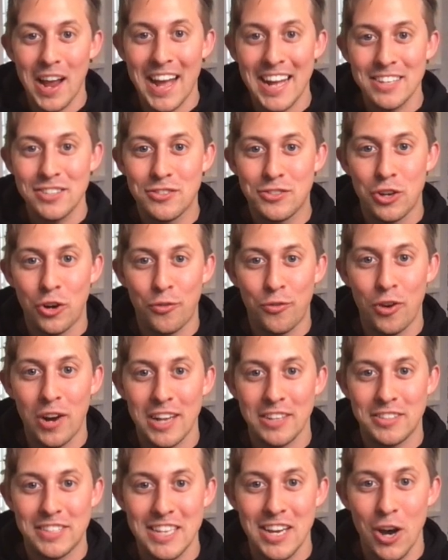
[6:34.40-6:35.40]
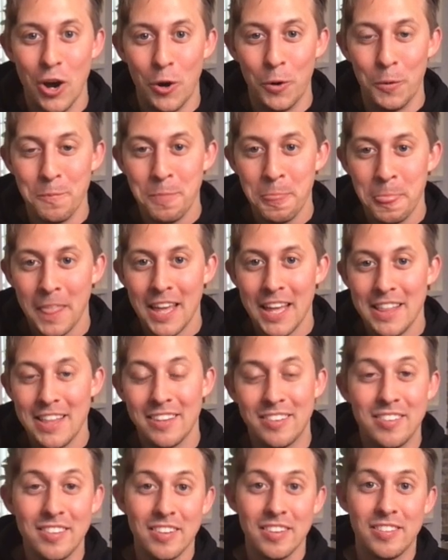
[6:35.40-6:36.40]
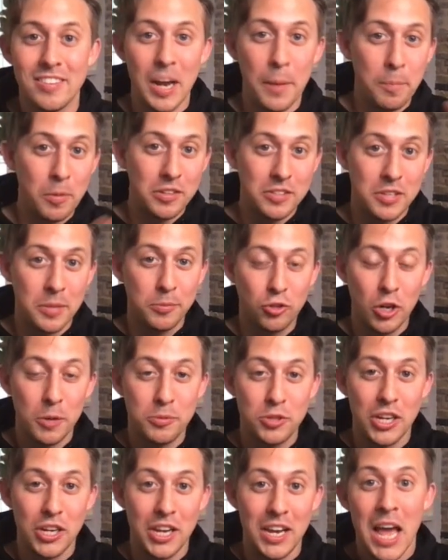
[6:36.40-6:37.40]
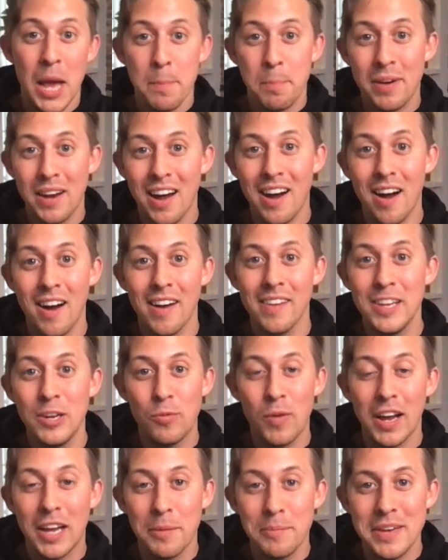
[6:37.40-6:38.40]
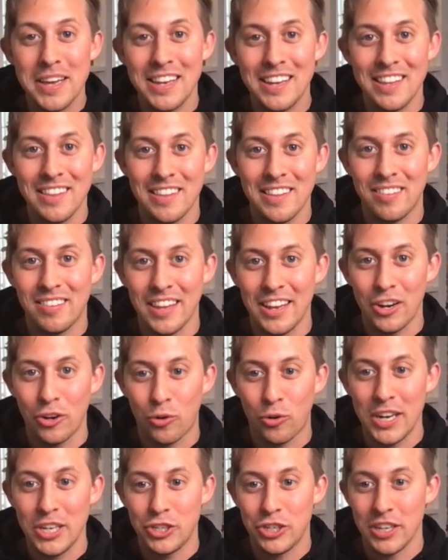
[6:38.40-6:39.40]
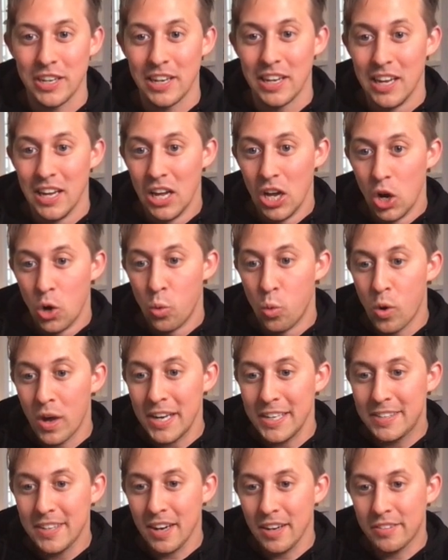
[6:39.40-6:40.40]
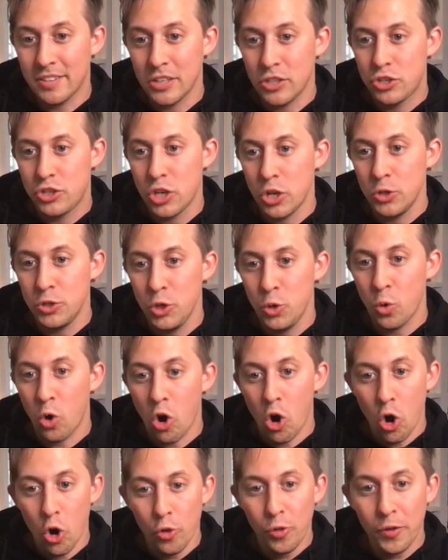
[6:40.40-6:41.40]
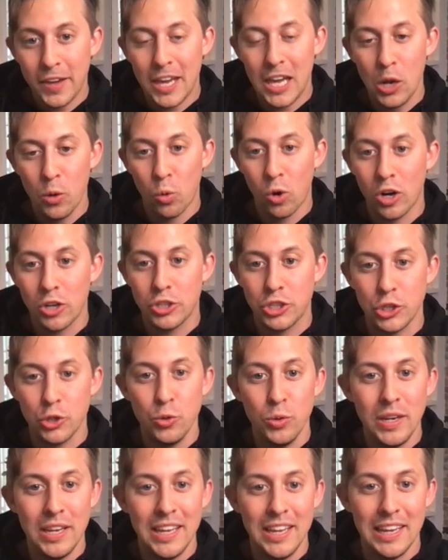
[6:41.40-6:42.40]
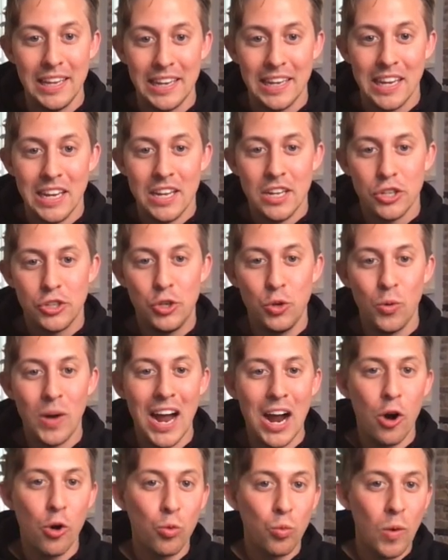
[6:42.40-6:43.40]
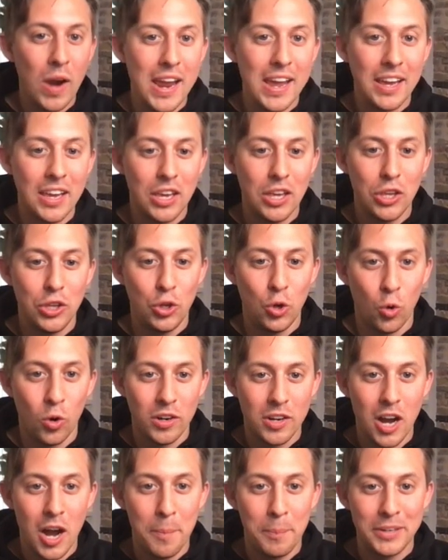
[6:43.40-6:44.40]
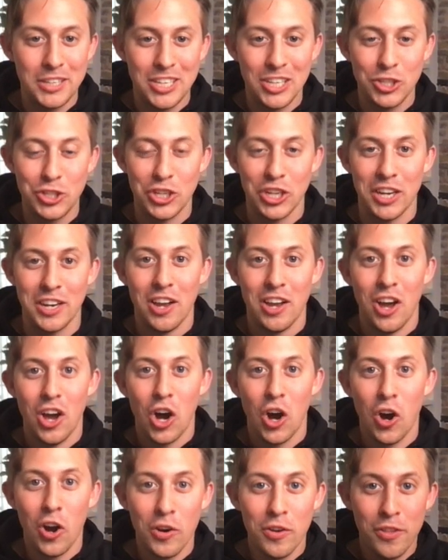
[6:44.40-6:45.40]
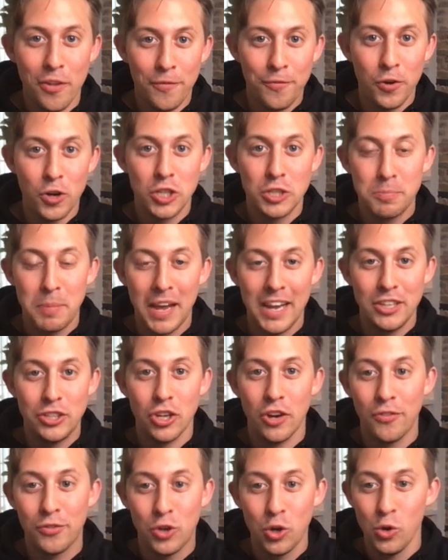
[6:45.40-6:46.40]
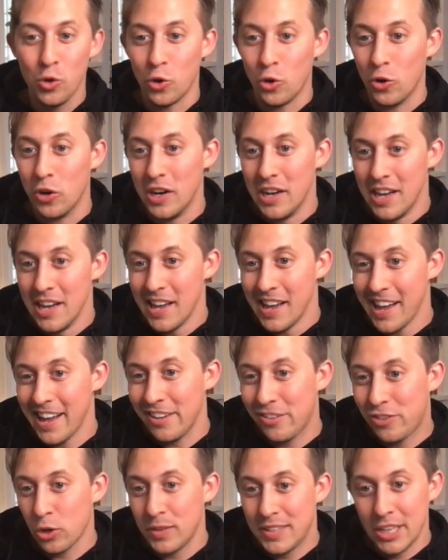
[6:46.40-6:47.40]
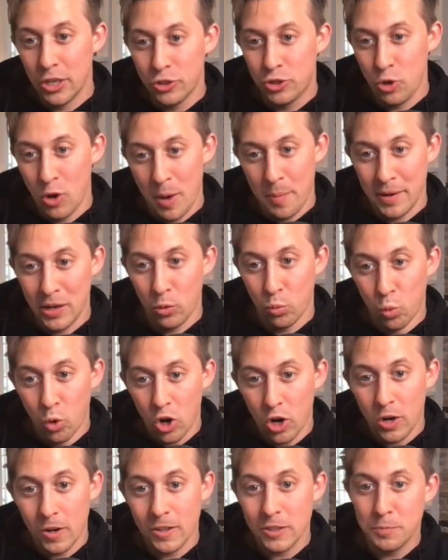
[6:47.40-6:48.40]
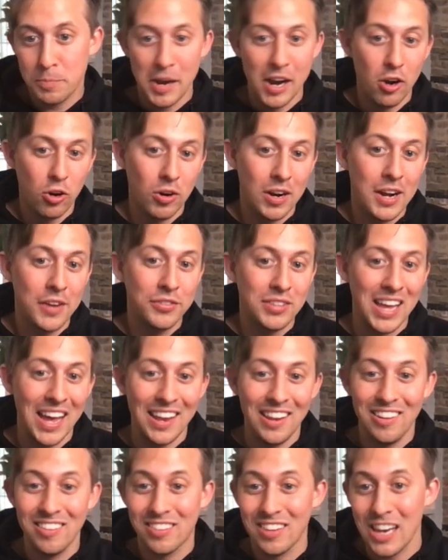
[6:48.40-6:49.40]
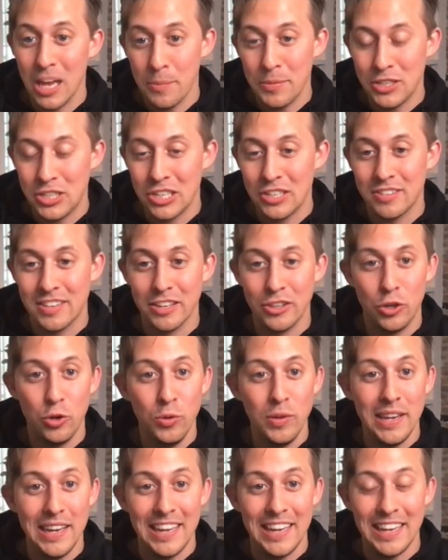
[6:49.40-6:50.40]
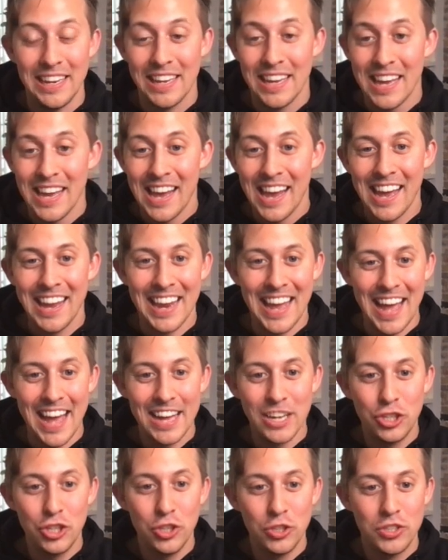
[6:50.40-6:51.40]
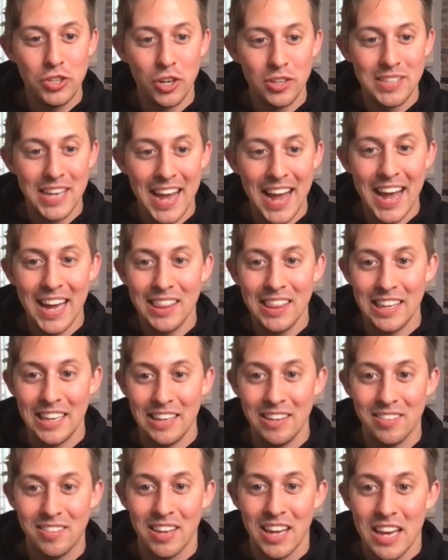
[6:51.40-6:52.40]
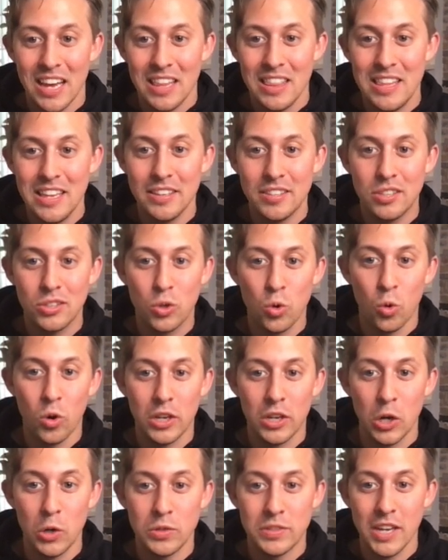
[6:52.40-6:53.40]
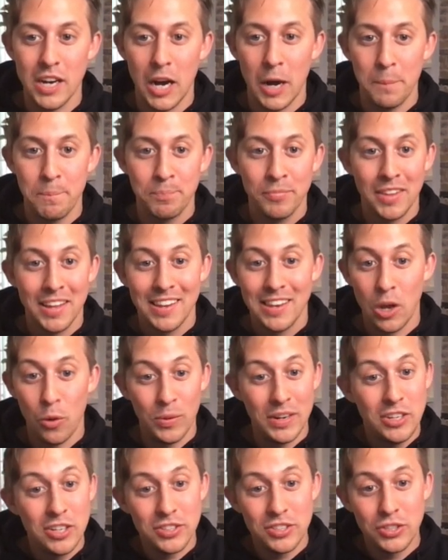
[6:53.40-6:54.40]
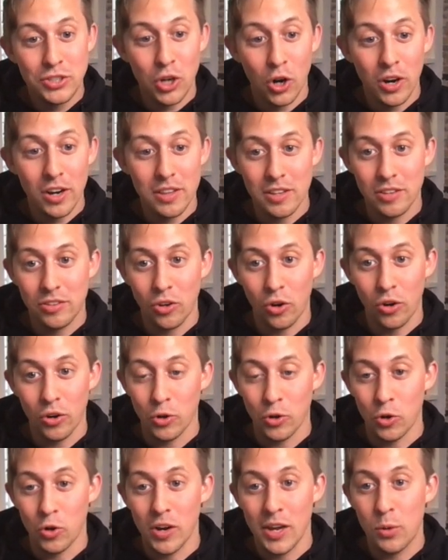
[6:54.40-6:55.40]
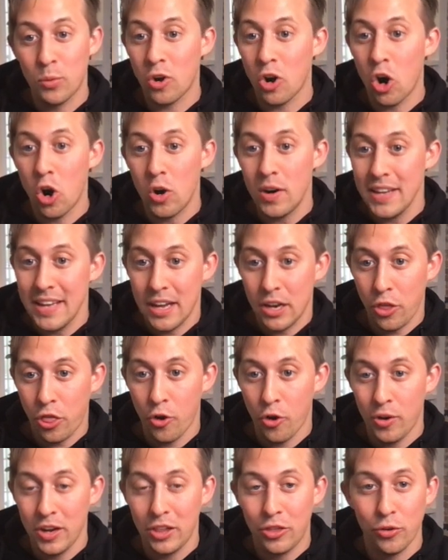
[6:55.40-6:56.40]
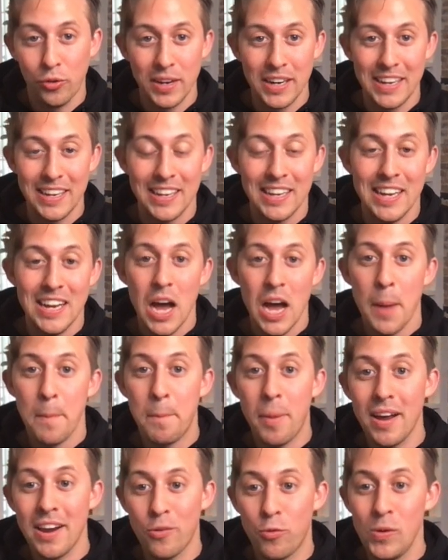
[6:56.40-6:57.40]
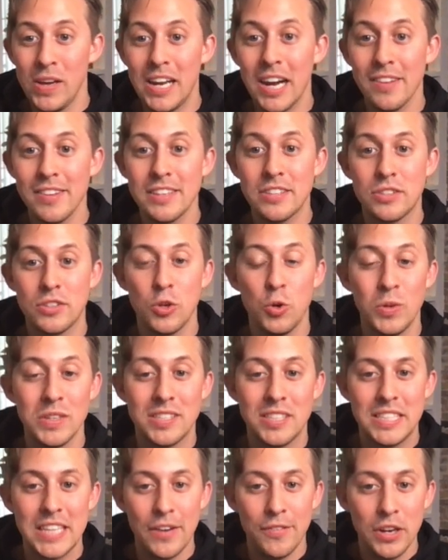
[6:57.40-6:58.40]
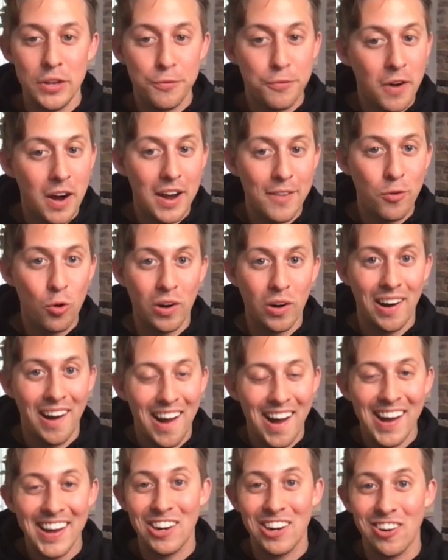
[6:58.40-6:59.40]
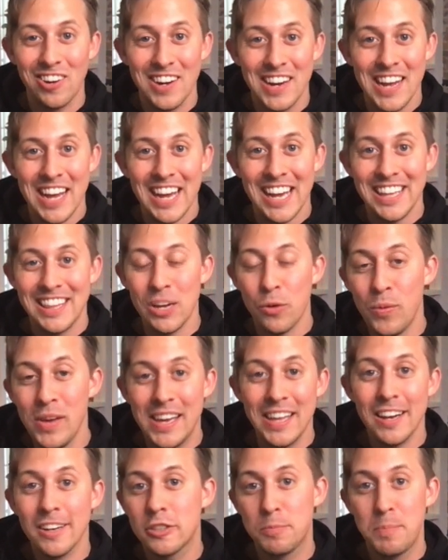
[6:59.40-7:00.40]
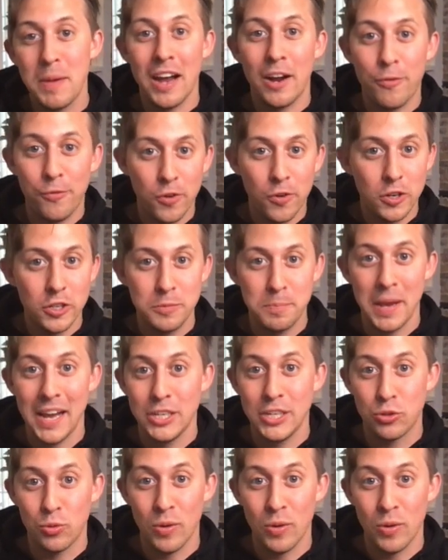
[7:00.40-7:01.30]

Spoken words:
at Surfer SEO. This is a separate subscription, but I highly recommend this integration. What it does is shows you all the keywords you need to outrank your competition on the first page of Google. And so it tells you how many words, paragraphs, headings, and images that you need. And as you start to add these, this score goes up. Now, we just started this article and we're already at a 33. But if we got this to a 75 or higher, then we can expect first page